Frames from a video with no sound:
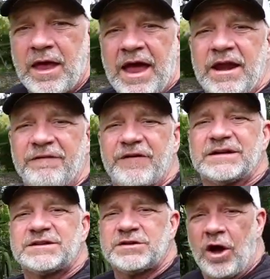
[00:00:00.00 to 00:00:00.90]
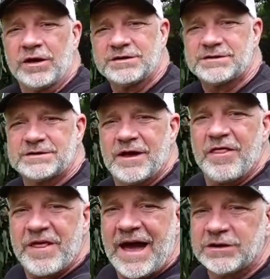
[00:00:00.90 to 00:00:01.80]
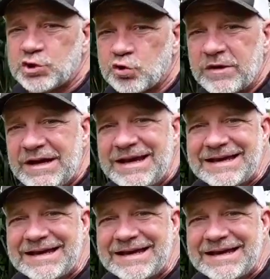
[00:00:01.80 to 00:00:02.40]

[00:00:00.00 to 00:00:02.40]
And if it does, that tree